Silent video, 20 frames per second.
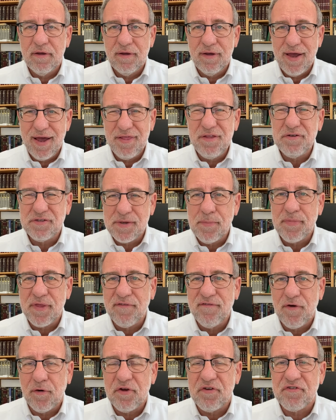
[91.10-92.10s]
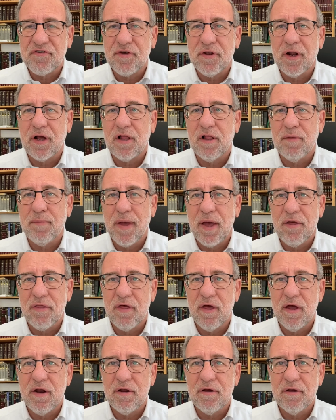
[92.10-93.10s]
And there's something very cynical about
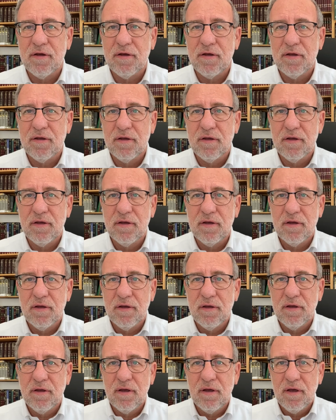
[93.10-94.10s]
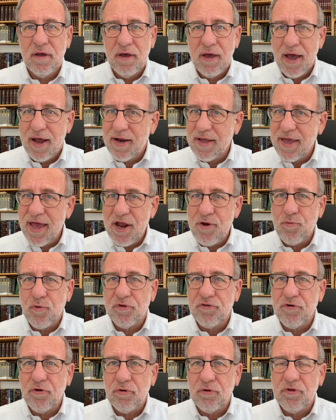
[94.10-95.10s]
that. And again, we're
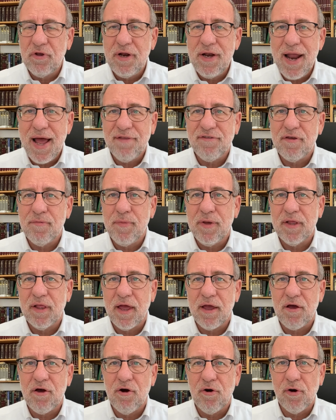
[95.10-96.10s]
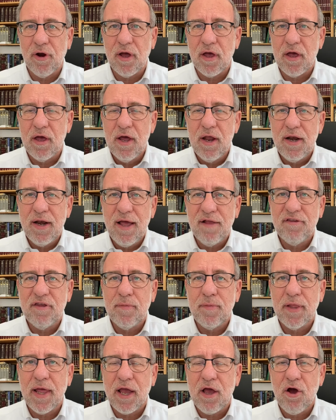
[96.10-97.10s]
told not to be like Korach, not to
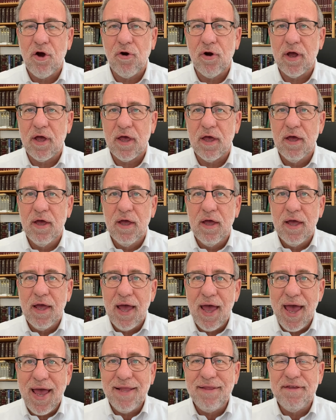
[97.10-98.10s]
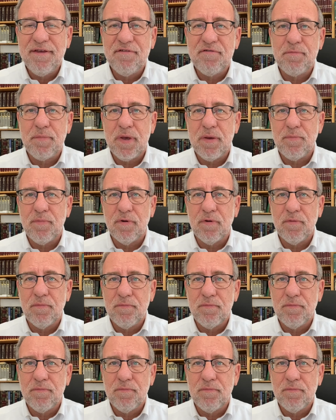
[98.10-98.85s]
be like Korach and his people.